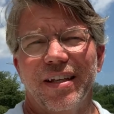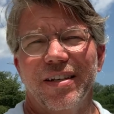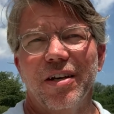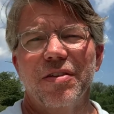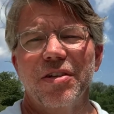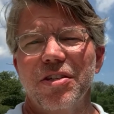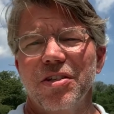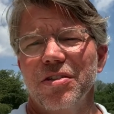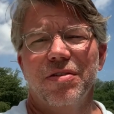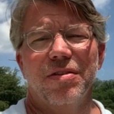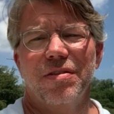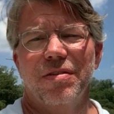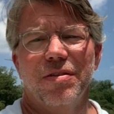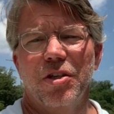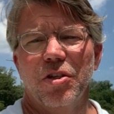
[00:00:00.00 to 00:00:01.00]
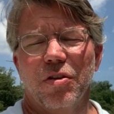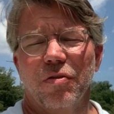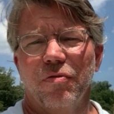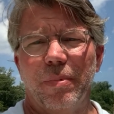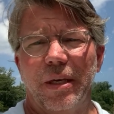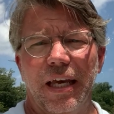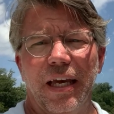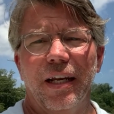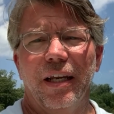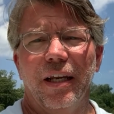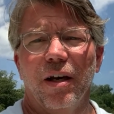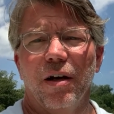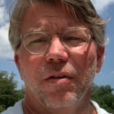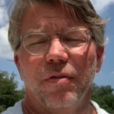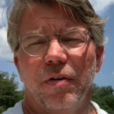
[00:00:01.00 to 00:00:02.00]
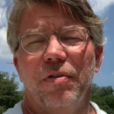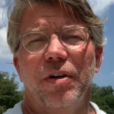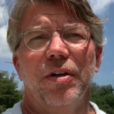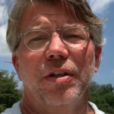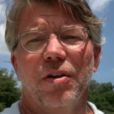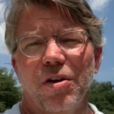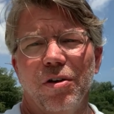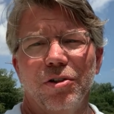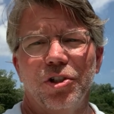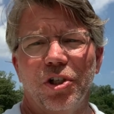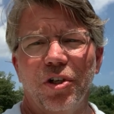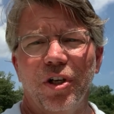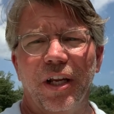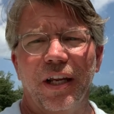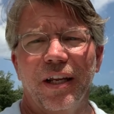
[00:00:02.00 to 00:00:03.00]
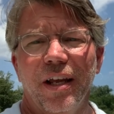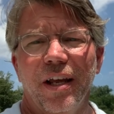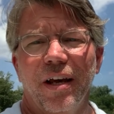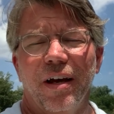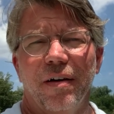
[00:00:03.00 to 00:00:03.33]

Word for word: Doug, this is just the beginning of a very long journey,